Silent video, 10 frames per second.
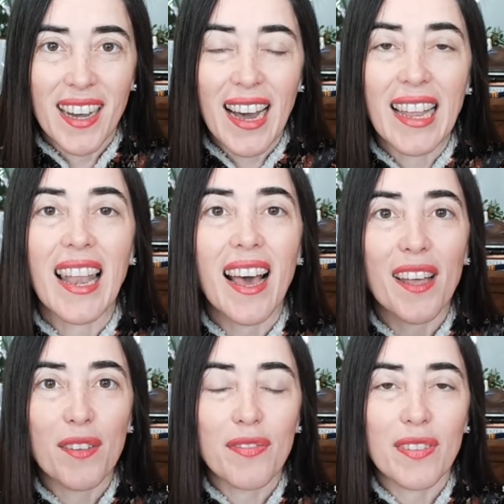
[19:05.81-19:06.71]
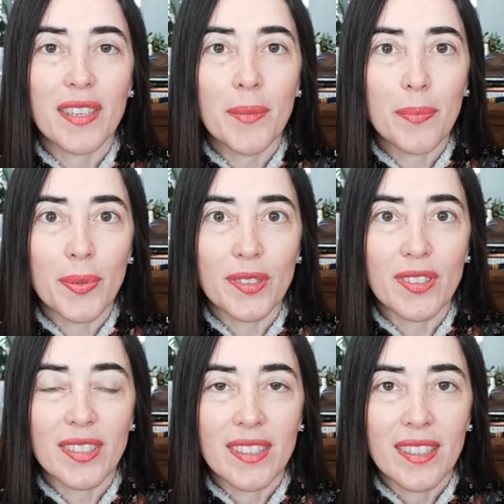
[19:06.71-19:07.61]
a lot of
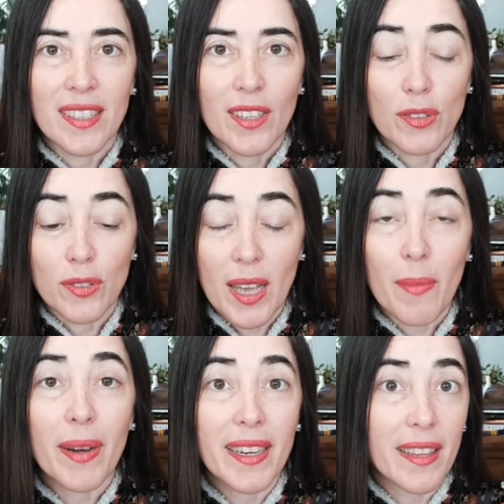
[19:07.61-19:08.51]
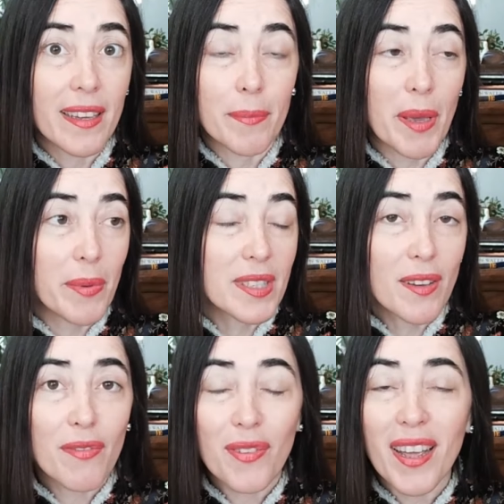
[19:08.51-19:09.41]
input to somebody that maybe it's
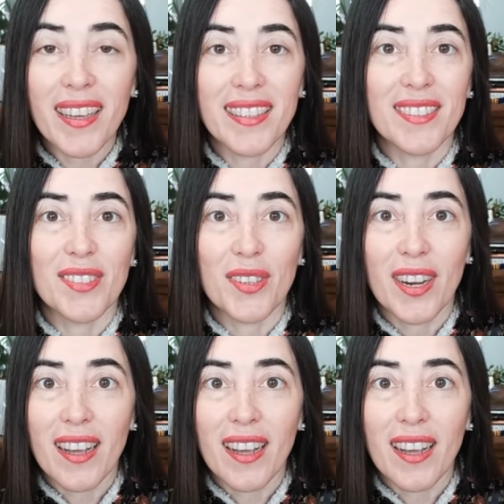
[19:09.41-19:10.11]
a friend or a